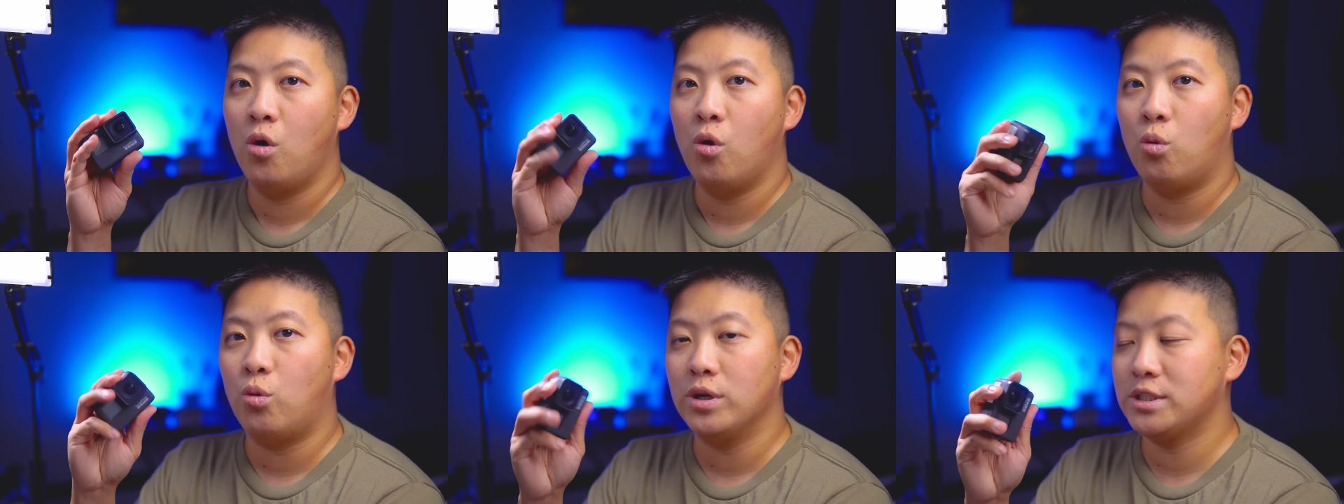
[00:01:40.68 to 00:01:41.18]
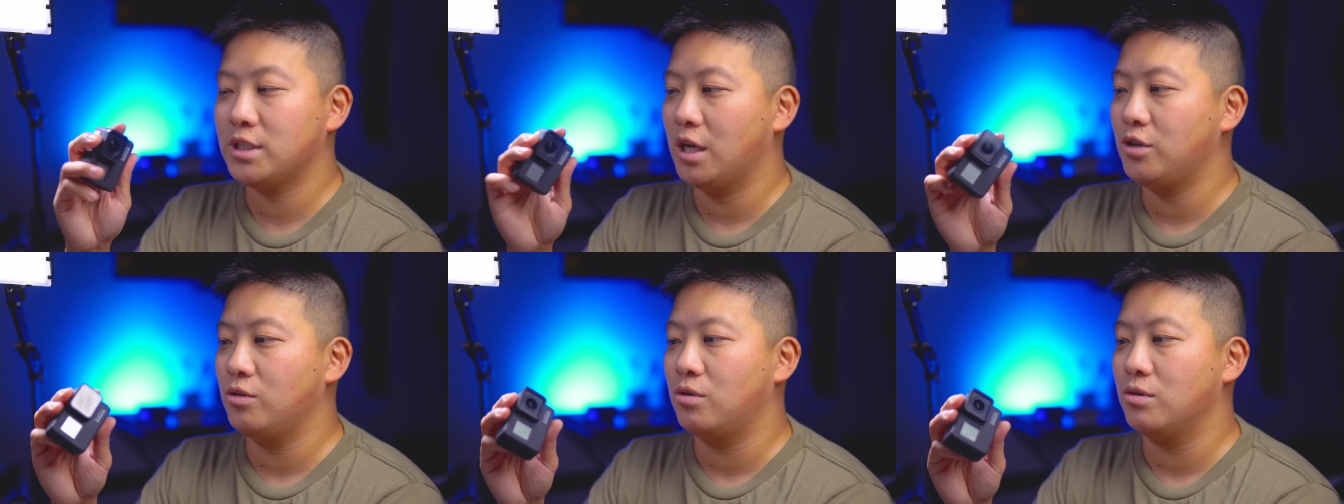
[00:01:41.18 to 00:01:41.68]
what
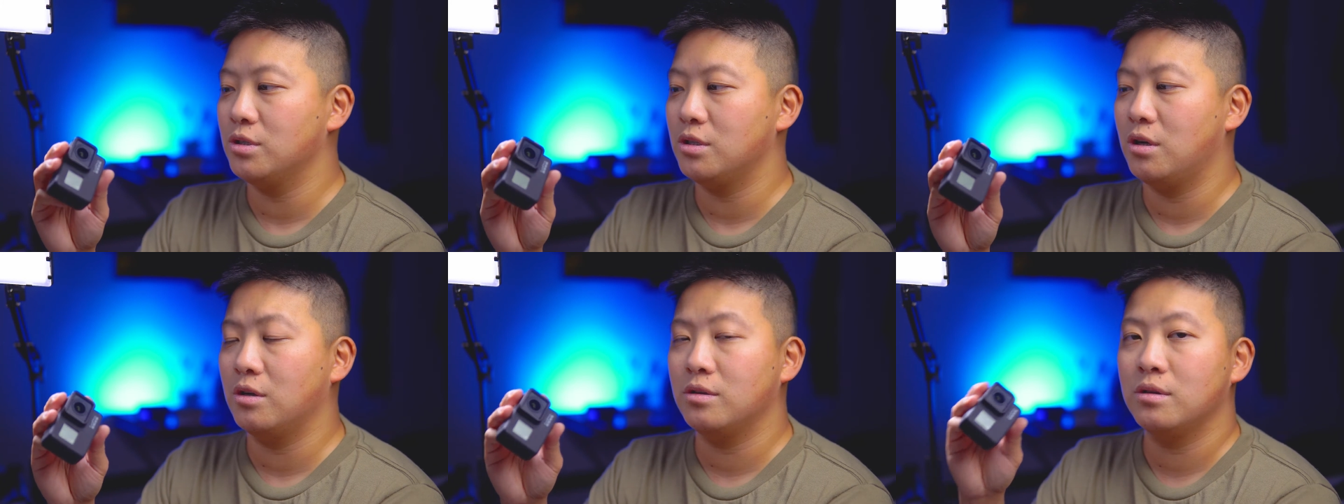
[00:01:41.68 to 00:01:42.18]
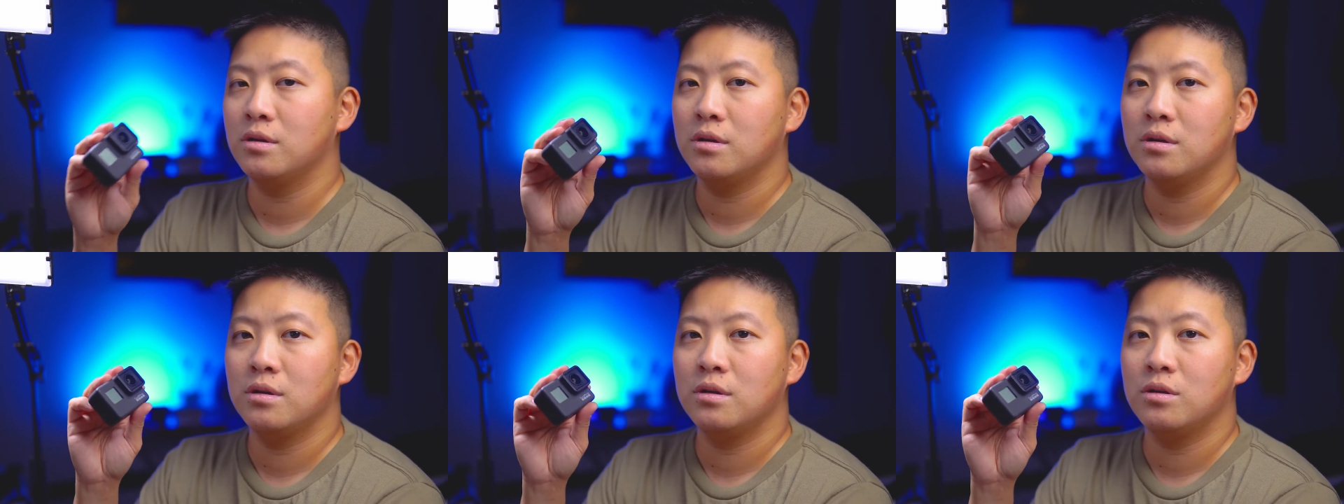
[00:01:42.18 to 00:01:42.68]
side you hold it on,
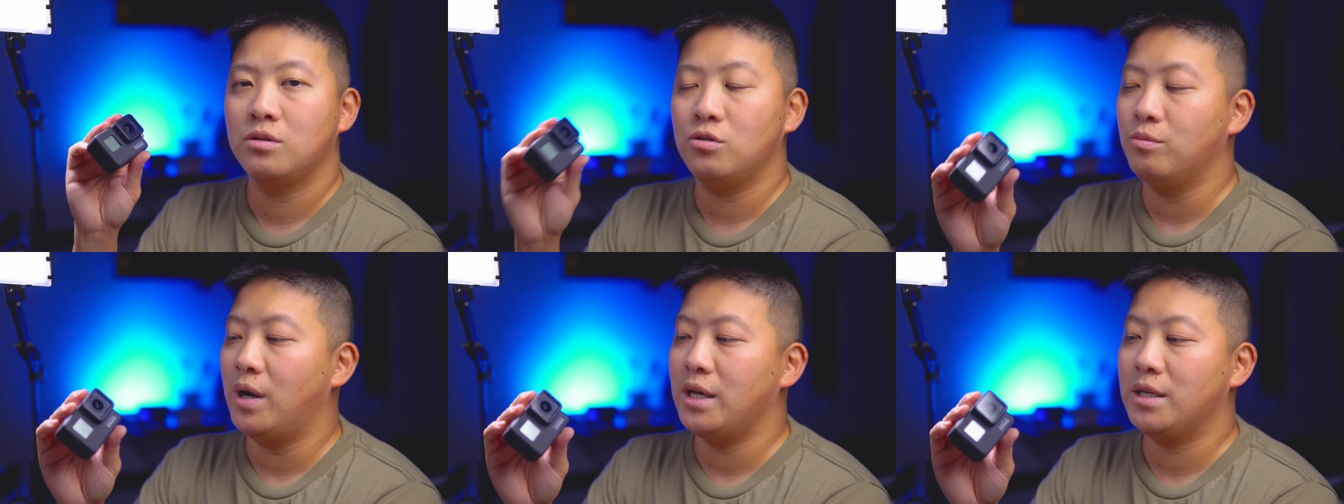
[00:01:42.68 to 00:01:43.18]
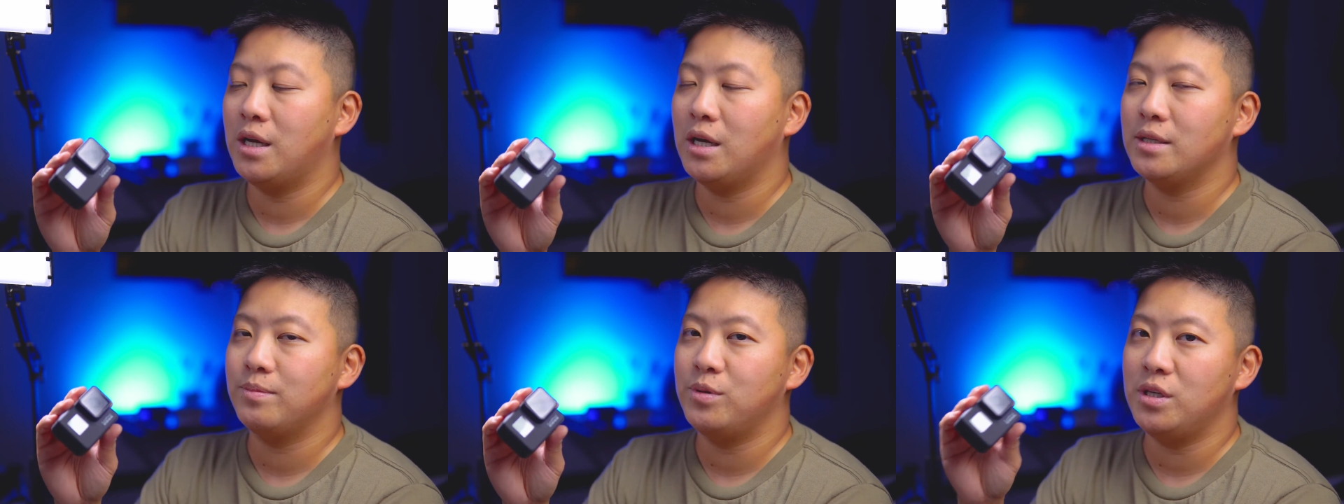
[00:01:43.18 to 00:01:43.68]
you might
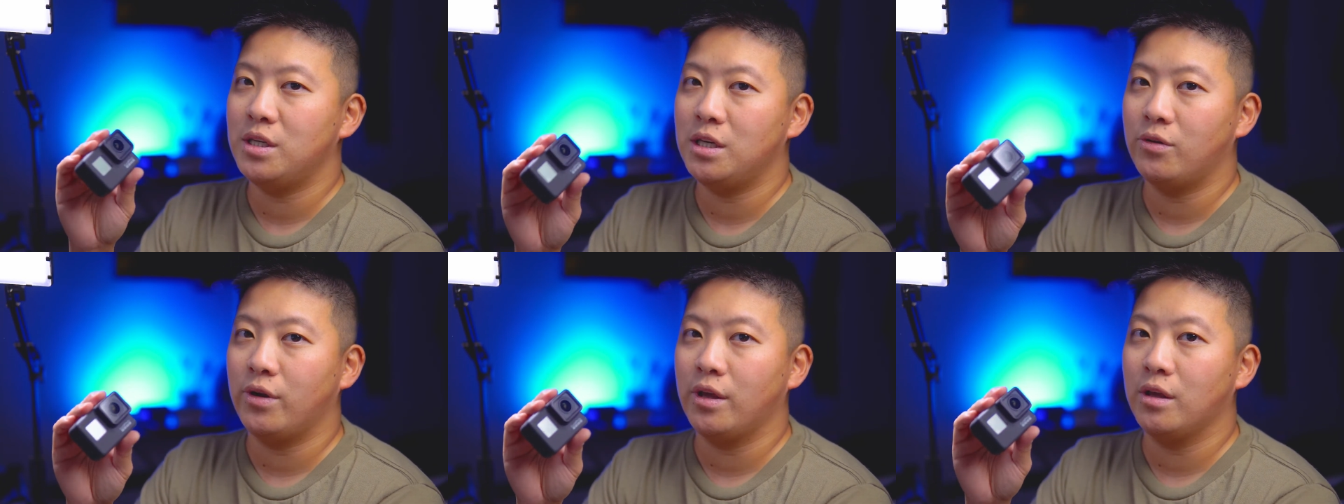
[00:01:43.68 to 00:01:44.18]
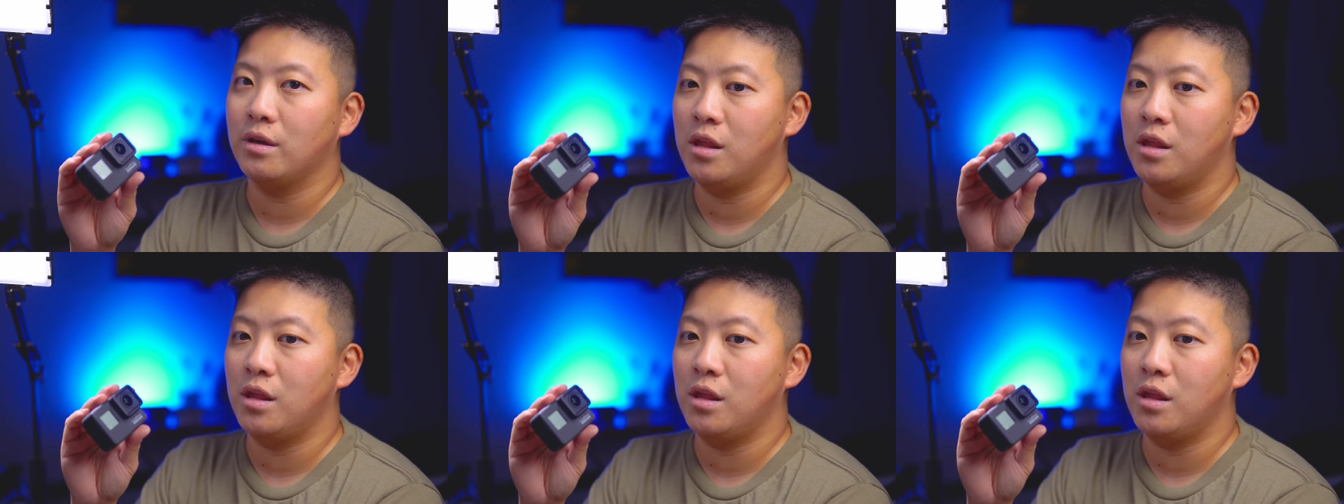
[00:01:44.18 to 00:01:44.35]
not be hearing